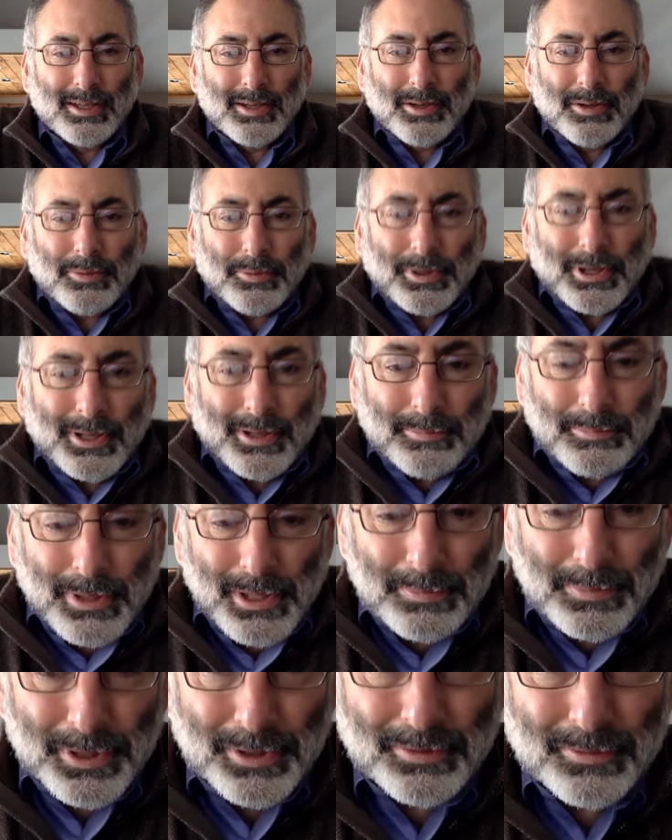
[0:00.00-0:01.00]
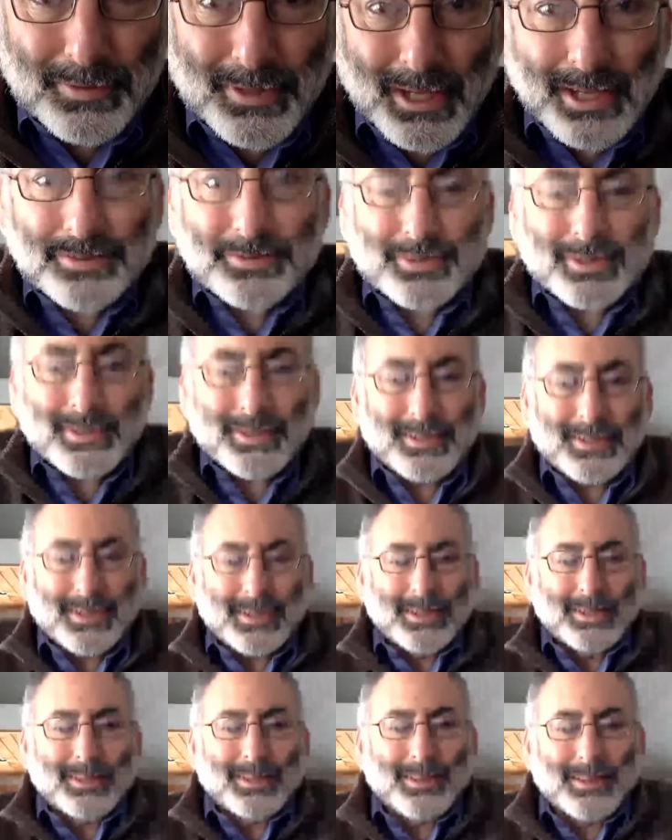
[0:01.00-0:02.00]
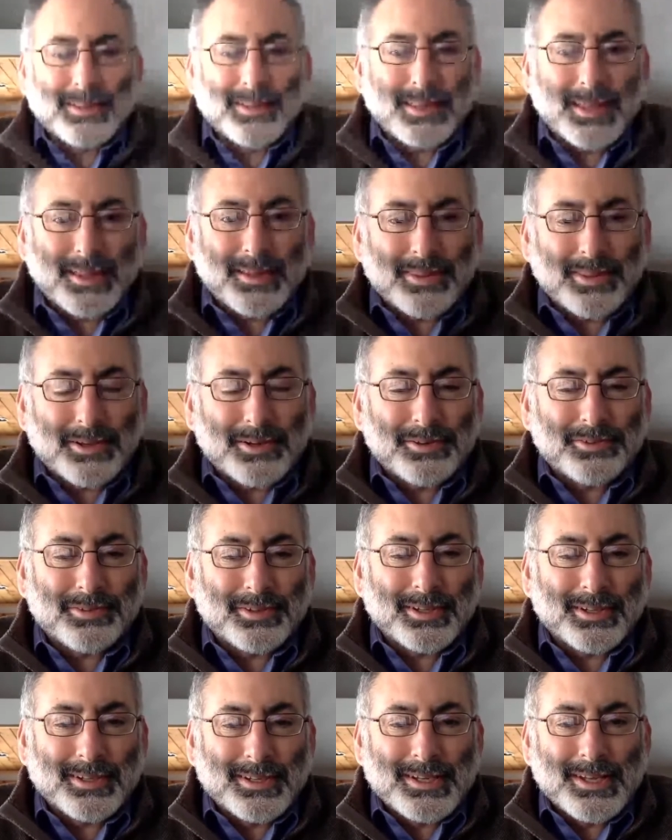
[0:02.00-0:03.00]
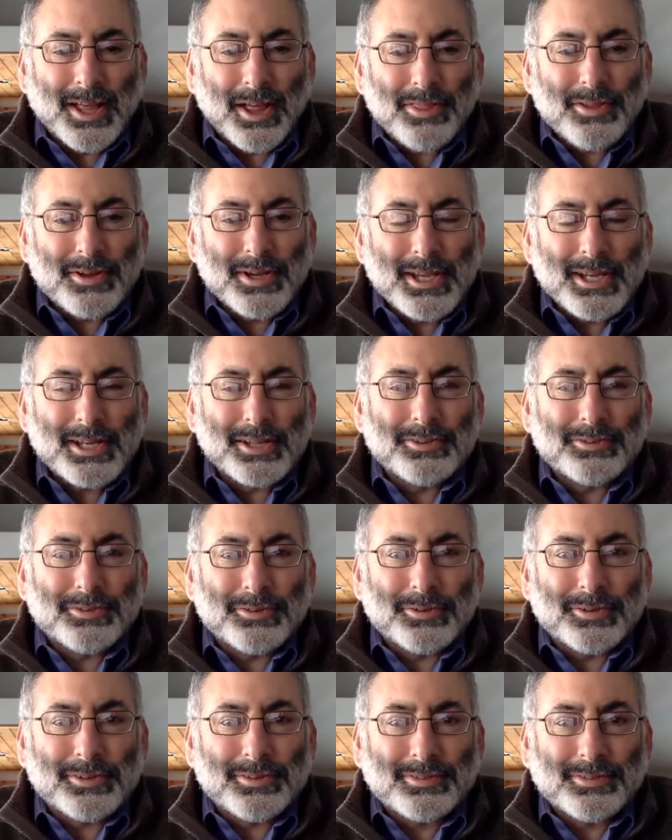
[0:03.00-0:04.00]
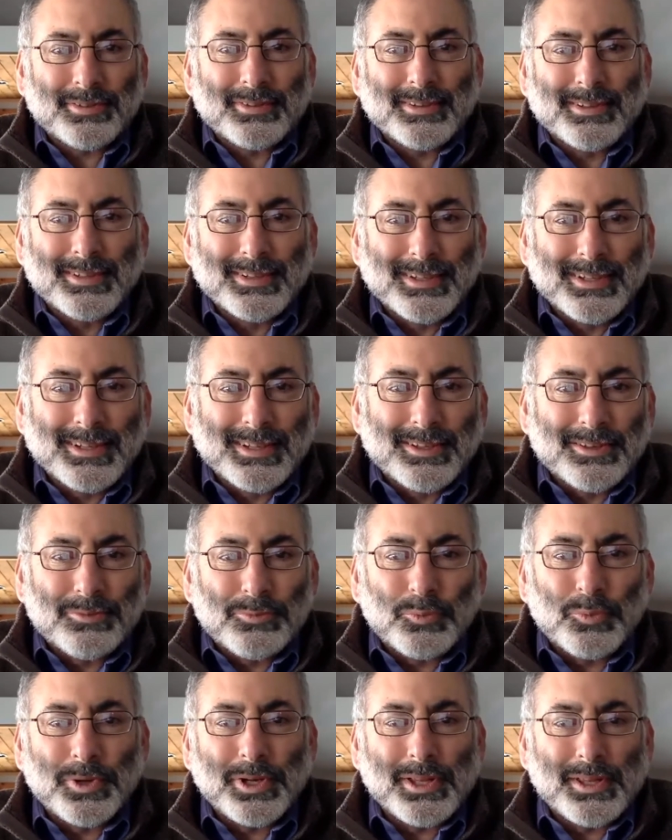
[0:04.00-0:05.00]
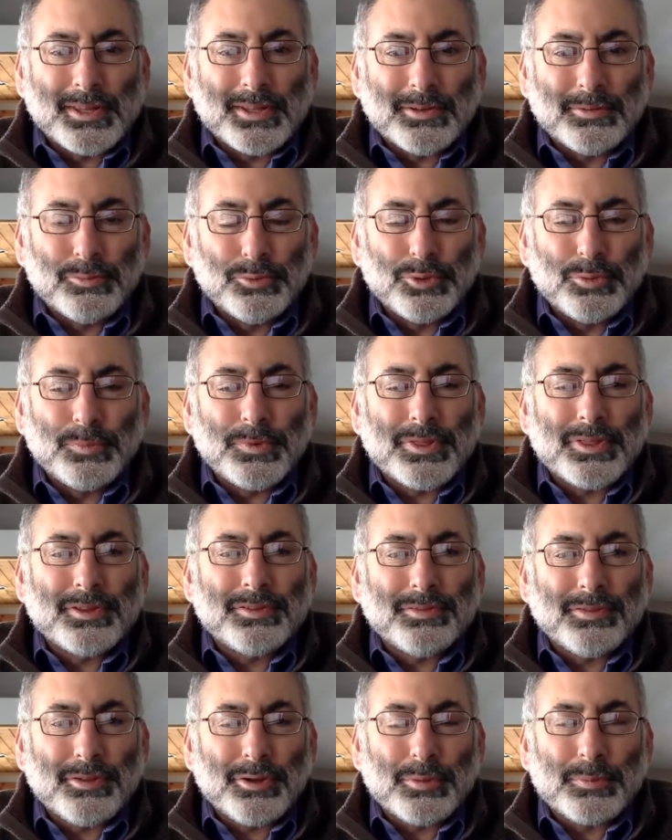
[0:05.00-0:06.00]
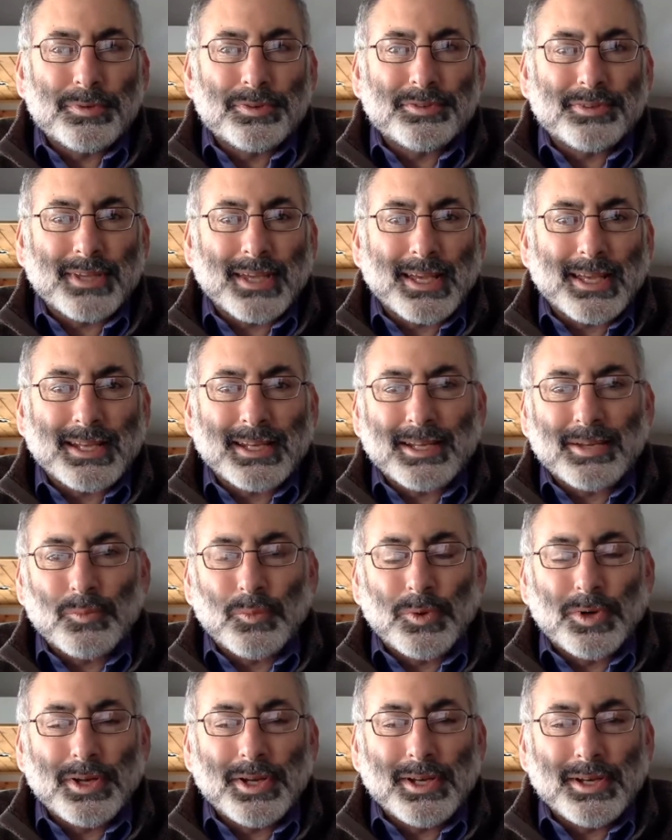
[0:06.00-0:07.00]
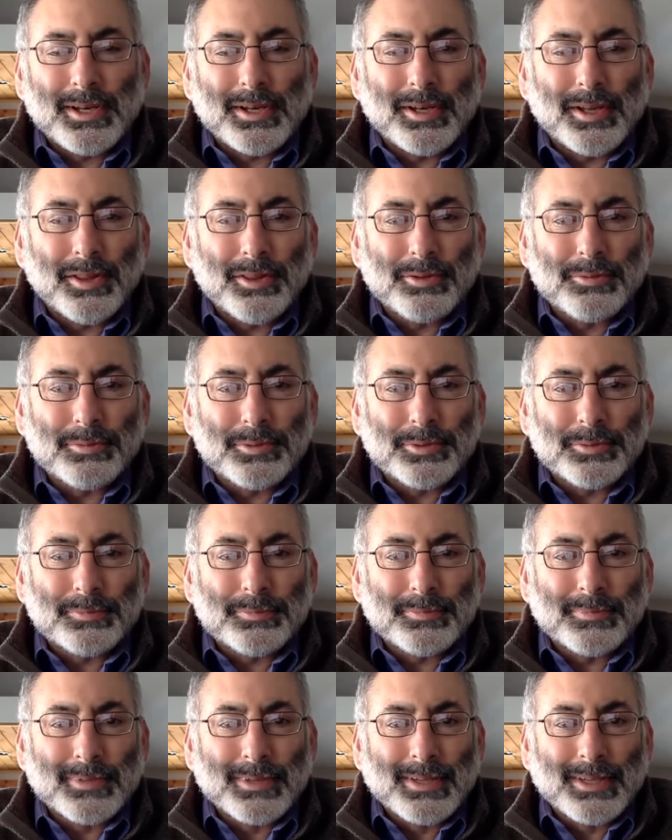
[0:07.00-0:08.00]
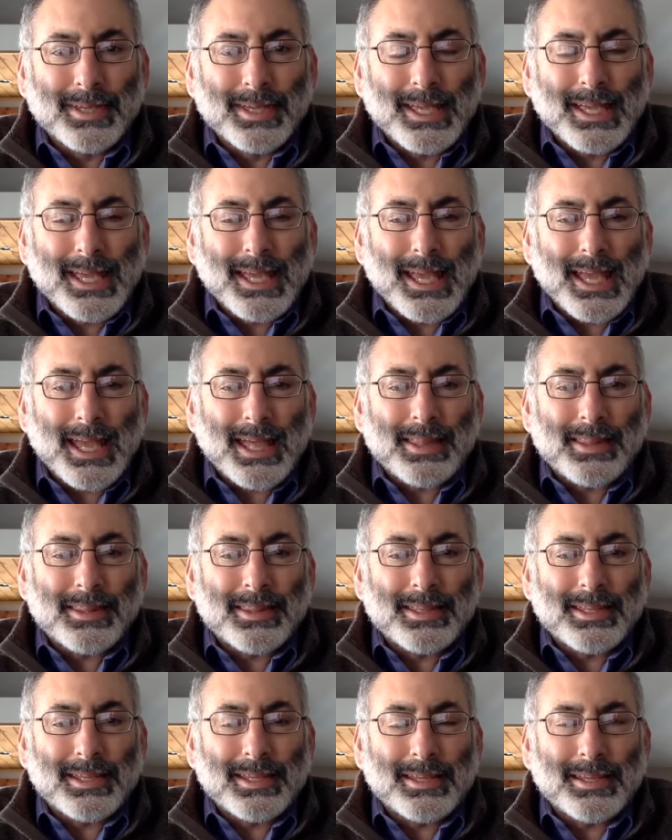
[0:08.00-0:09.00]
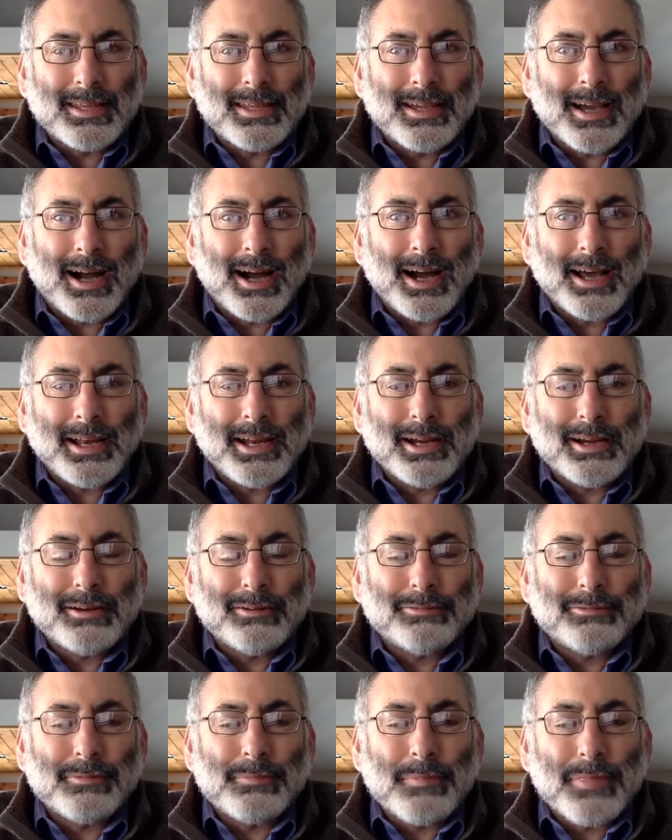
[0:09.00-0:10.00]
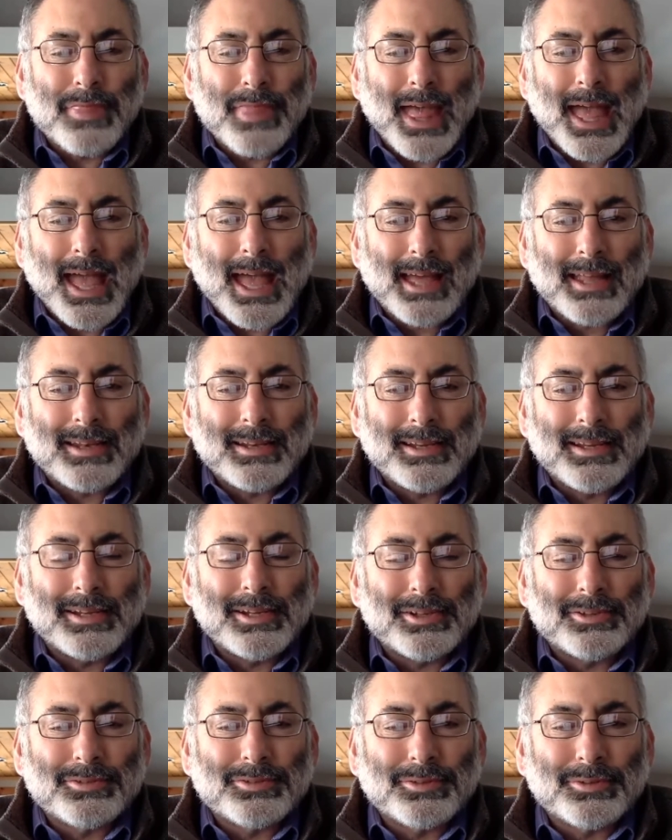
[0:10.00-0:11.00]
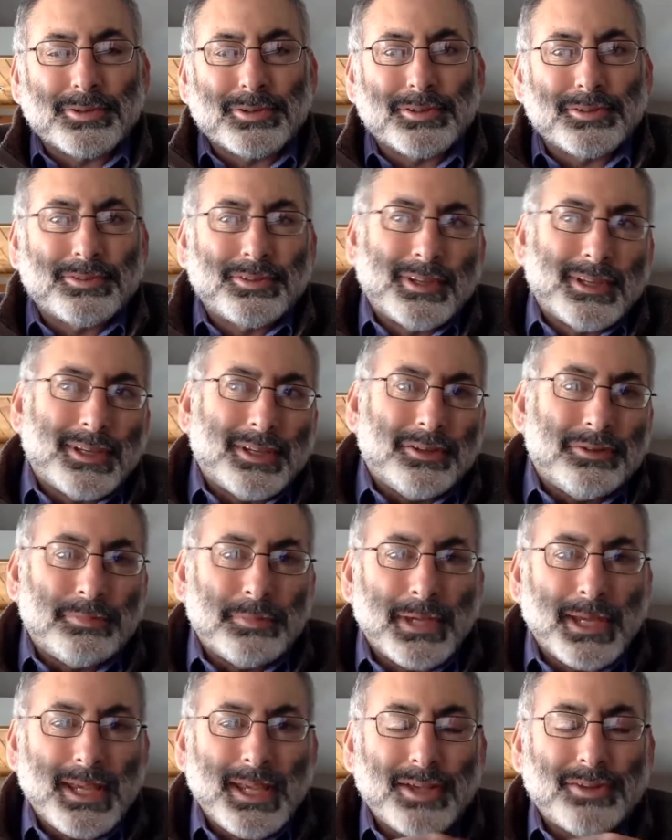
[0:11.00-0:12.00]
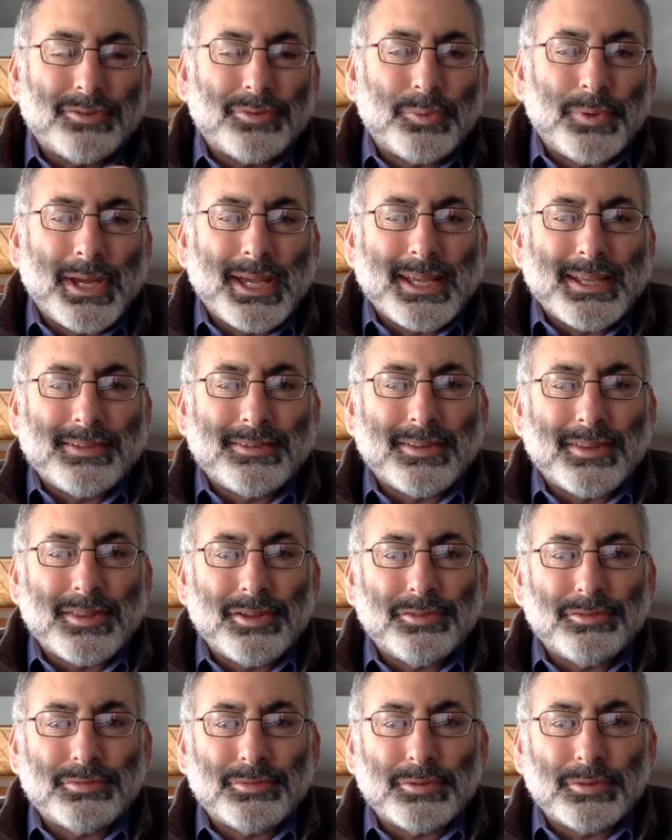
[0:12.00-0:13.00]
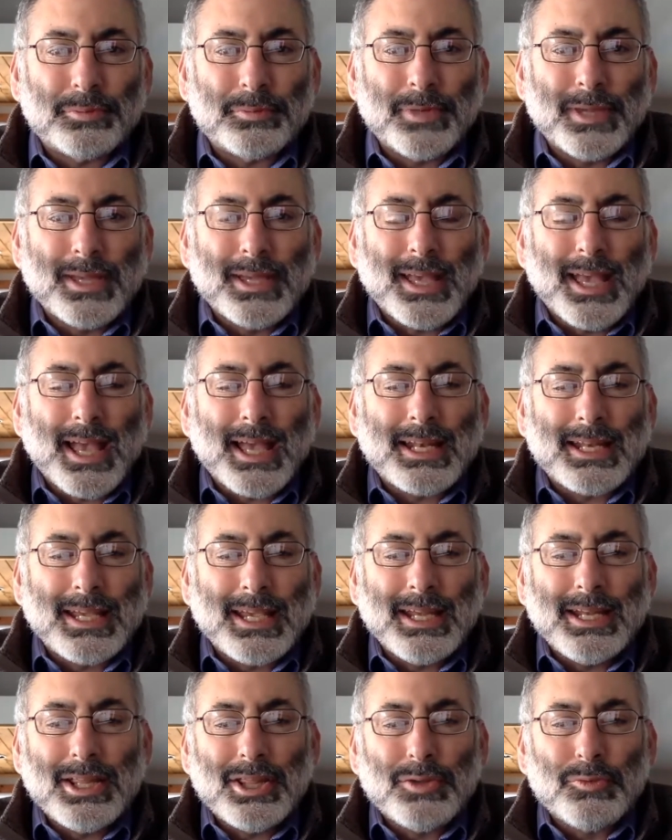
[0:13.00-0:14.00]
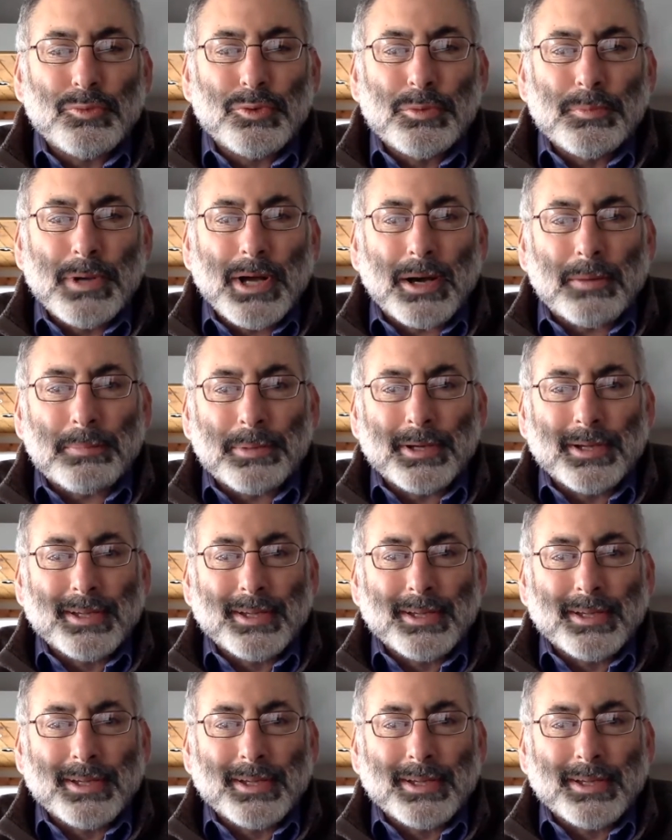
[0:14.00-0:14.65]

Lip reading: Well, maybe you've guessed it, that there's another heating source, one in the room with this thermostat and one in another room. And the hot air from that heating source is making its way into this room and heating the room up